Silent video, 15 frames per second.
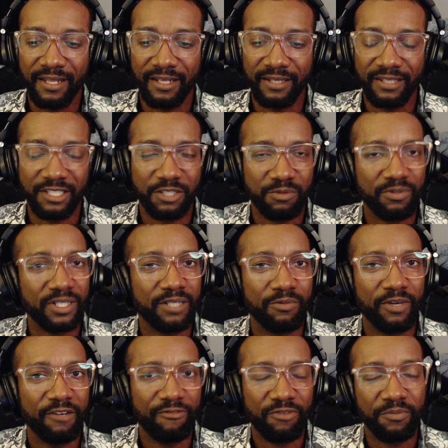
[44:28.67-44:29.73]
really written
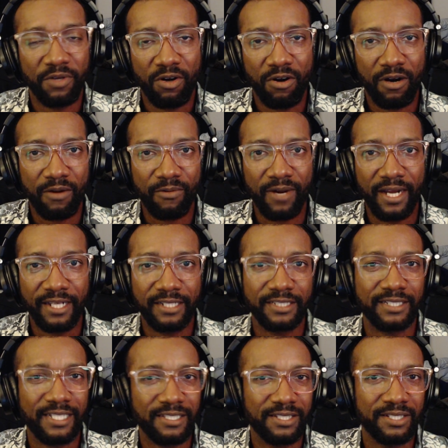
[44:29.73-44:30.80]
from the heart, right? Because